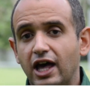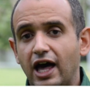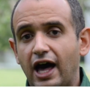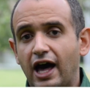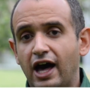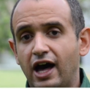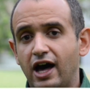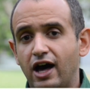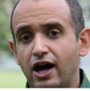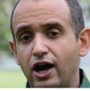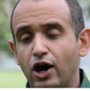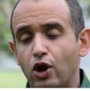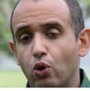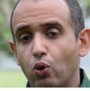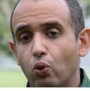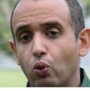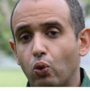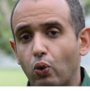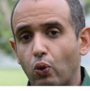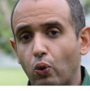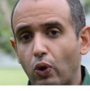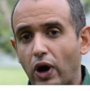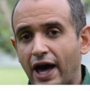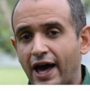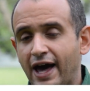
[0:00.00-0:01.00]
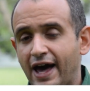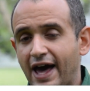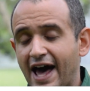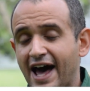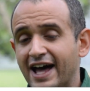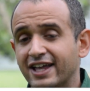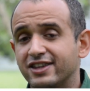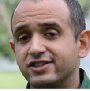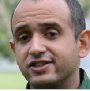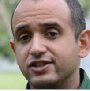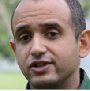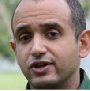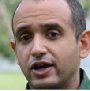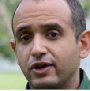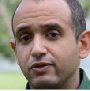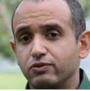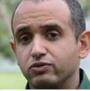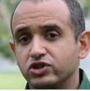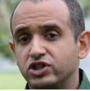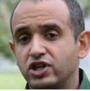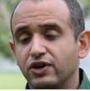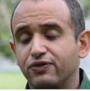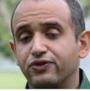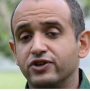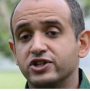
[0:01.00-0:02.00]
at
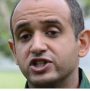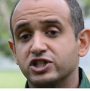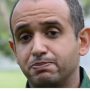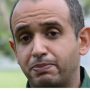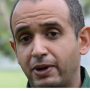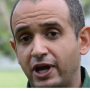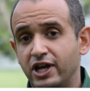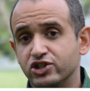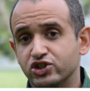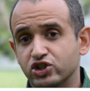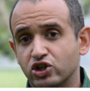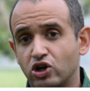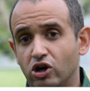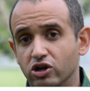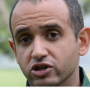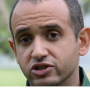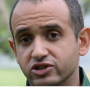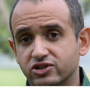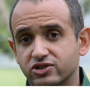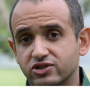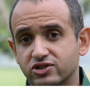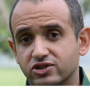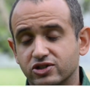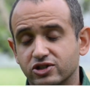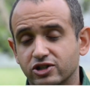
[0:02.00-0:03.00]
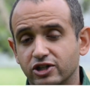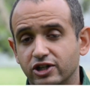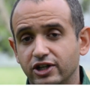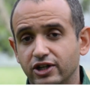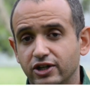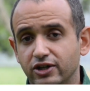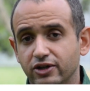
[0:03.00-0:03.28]
different space costs.